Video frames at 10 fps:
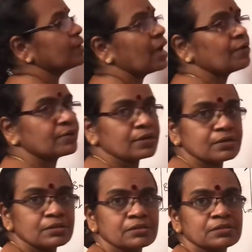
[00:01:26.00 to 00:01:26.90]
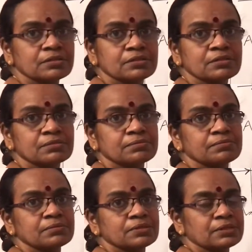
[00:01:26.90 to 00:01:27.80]
be having
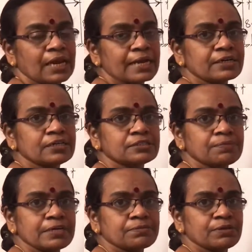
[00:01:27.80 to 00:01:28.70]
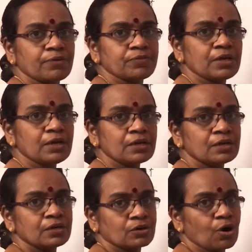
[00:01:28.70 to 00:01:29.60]
the lateral displacement of the
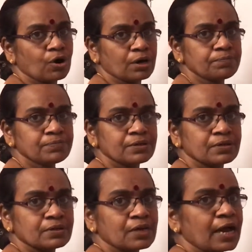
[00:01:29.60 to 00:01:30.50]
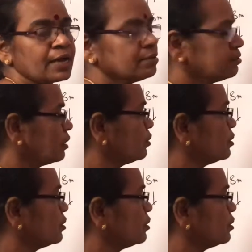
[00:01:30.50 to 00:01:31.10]
column, and the